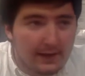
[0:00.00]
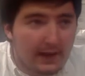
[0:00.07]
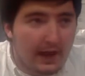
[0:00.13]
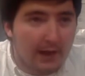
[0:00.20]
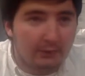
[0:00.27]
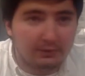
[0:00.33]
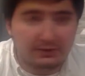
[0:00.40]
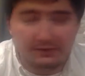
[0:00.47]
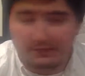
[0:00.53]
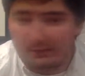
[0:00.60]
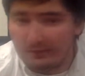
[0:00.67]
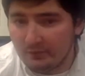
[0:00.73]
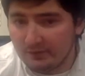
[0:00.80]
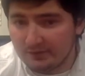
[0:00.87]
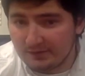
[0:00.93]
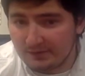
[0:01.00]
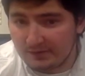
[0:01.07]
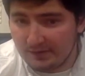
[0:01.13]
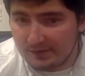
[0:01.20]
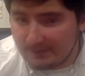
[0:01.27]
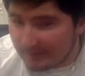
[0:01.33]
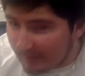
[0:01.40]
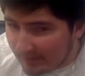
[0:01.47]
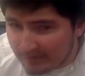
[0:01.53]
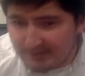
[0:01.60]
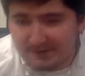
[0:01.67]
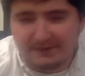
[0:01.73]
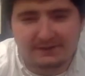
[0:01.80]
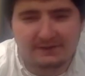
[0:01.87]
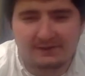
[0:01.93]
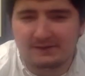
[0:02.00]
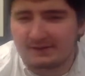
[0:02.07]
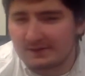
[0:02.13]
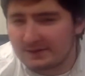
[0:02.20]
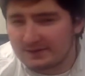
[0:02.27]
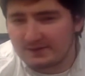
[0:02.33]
I believe it was around a 66,